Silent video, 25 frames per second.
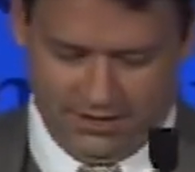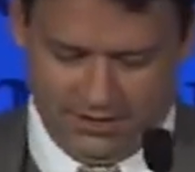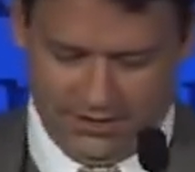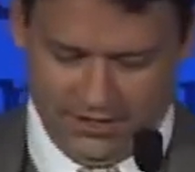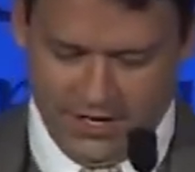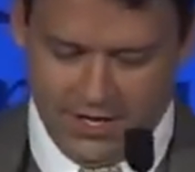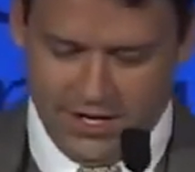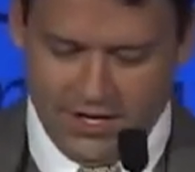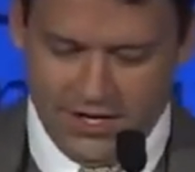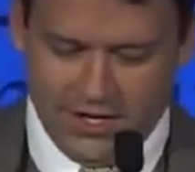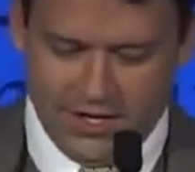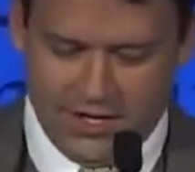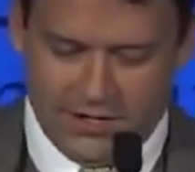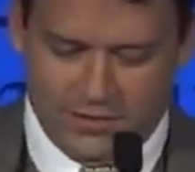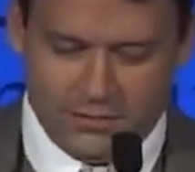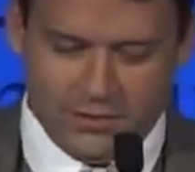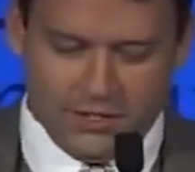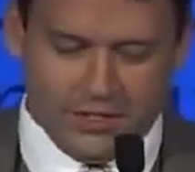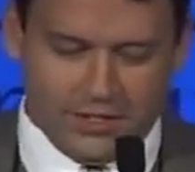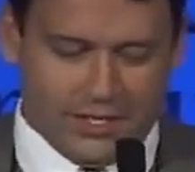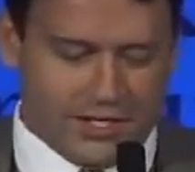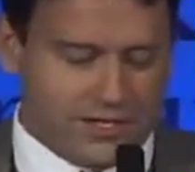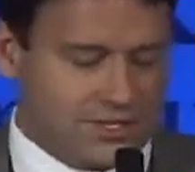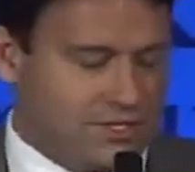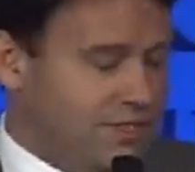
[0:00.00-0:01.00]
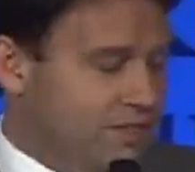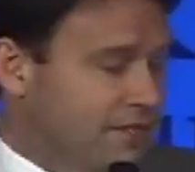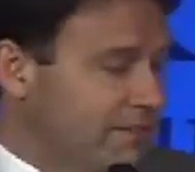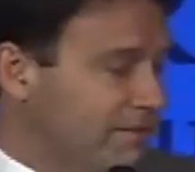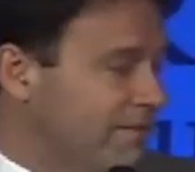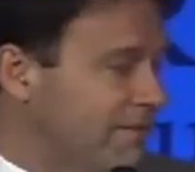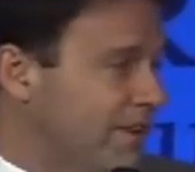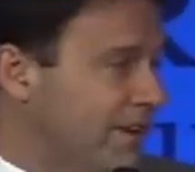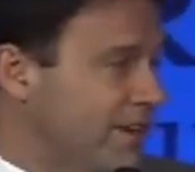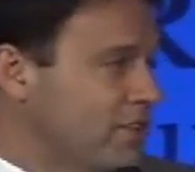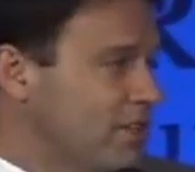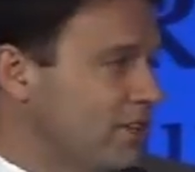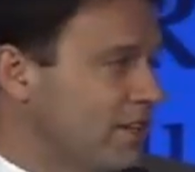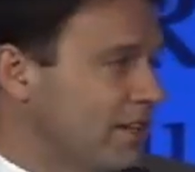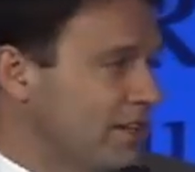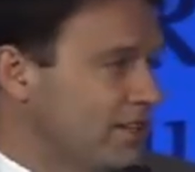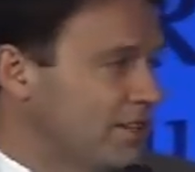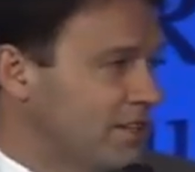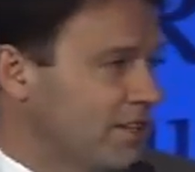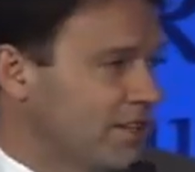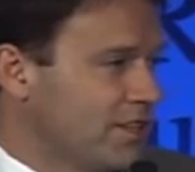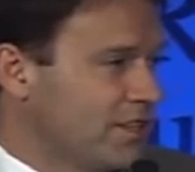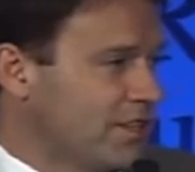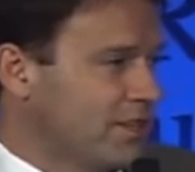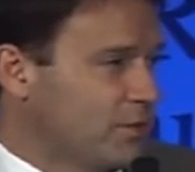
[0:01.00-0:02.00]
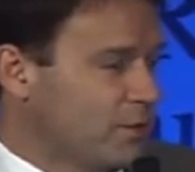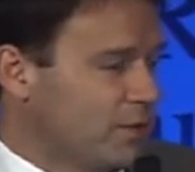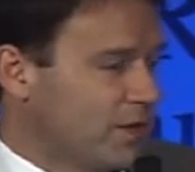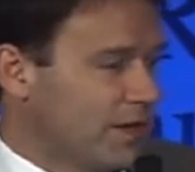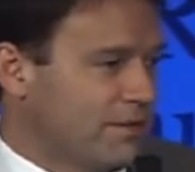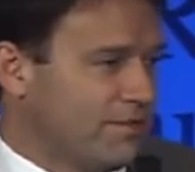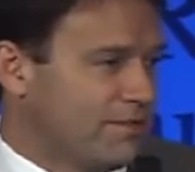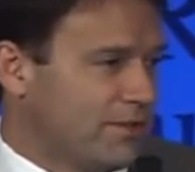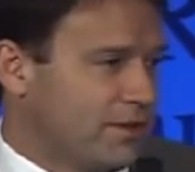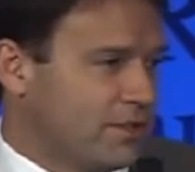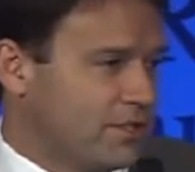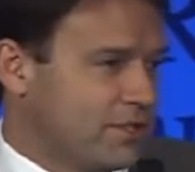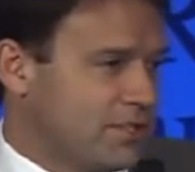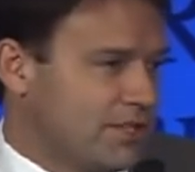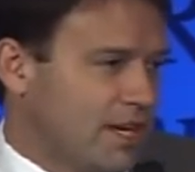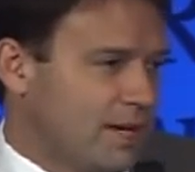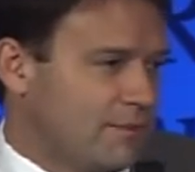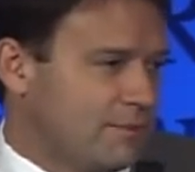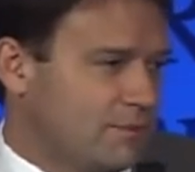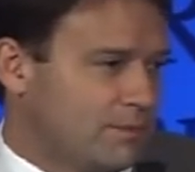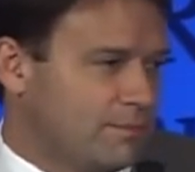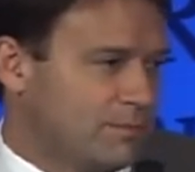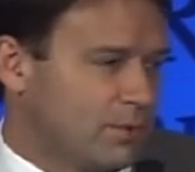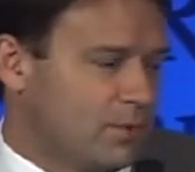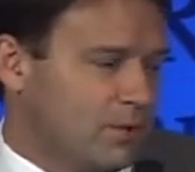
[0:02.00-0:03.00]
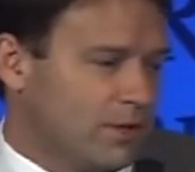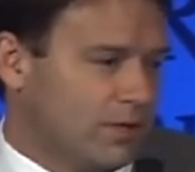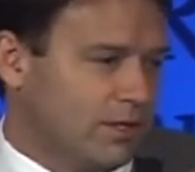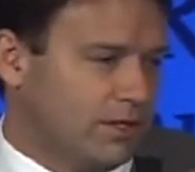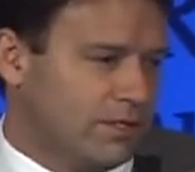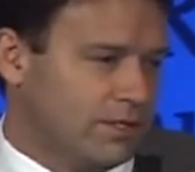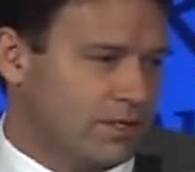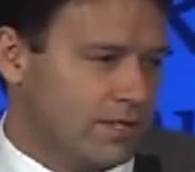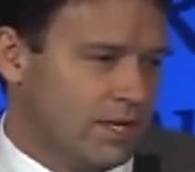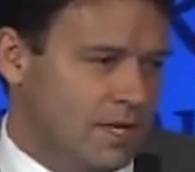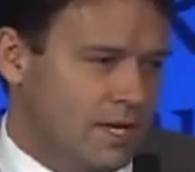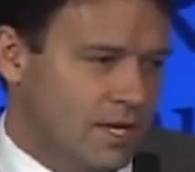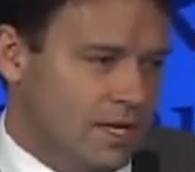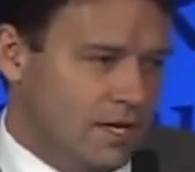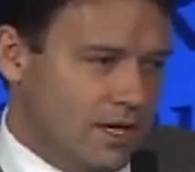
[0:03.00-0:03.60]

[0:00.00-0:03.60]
And really, as a confession, I'll tell you that when I first came to Portland,